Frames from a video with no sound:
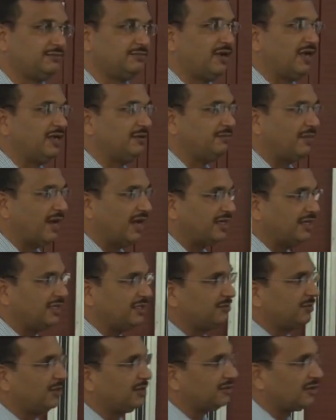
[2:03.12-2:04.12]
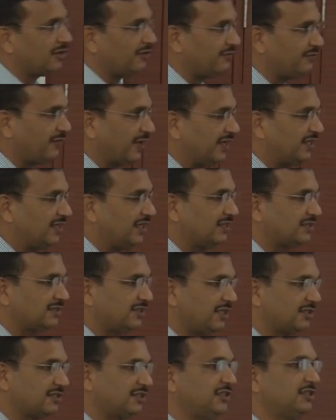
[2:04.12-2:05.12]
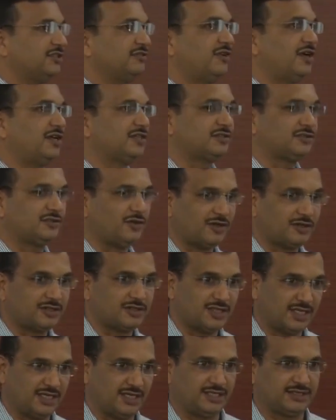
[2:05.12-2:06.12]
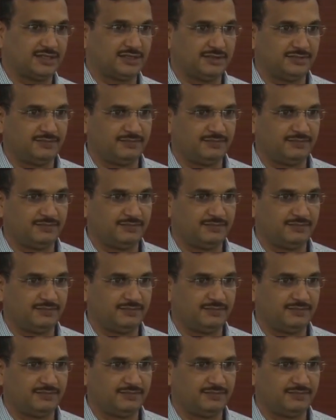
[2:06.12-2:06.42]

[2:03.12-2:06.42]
my management of financial thing was not correct.